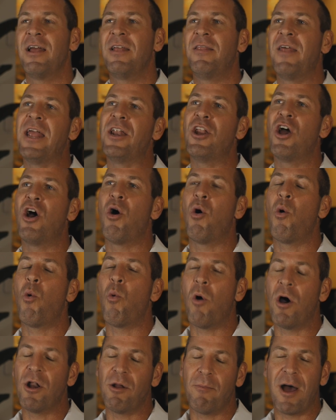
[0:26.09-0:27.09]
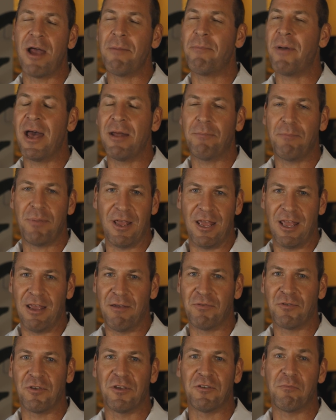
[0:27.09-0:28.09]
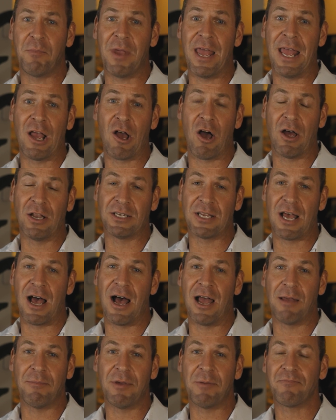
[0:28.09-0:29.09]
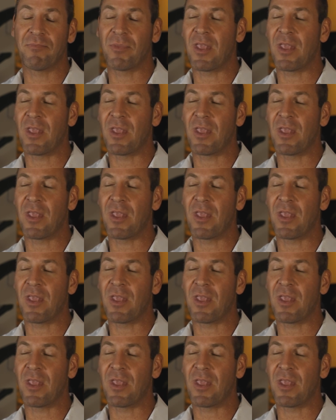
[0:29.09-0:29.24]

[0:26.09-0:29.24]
they know one of my pet peeves is being on time.